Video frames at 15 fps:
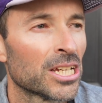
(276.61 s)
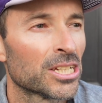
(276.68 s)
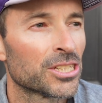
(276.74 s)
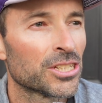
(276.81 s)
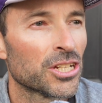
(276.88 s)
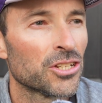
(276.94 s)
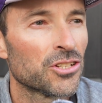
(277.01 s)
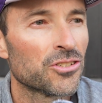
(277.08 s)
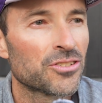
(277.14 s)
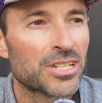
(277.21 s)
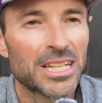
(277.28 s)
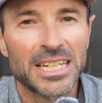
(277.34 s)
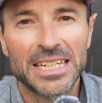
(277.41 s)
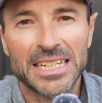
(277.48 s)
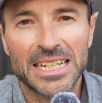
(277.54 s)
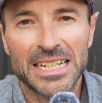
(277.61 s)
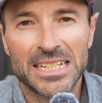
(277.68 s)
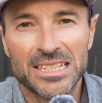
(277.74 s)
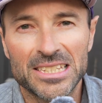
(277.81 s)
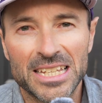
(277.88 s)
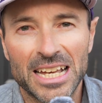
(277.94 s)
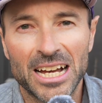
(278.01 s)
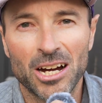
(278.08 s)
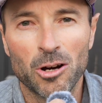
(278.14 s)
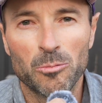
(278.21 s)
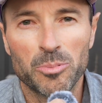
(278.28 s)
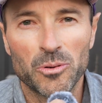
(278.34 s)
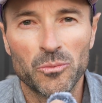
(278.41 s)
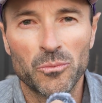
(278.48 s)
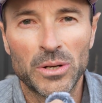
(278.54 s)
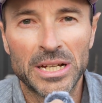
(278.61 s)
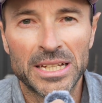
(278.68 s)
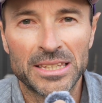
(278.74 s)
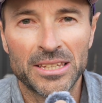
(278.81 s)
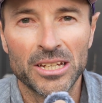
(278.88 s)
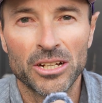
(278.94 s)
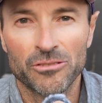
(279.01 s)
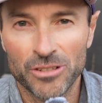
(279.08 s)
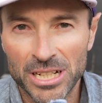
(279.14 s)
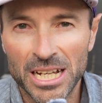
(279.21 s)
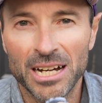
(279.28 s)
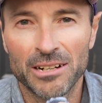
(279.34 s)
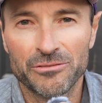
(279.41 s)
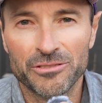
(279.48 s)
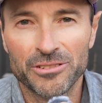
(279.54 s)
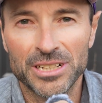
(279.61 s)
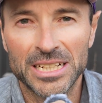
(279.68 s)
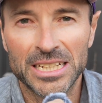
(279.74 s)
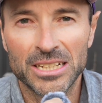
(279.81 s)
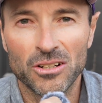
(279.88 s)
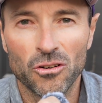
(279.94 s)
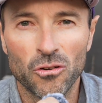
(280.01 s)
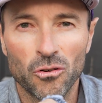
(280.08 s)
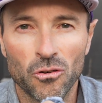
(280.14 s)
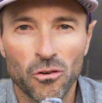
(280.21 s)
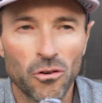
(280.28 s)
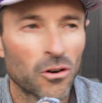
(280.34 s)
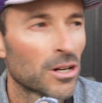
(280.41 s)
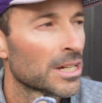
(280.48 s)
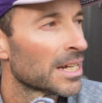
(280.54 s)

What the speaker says: Usually it's to help with recovery or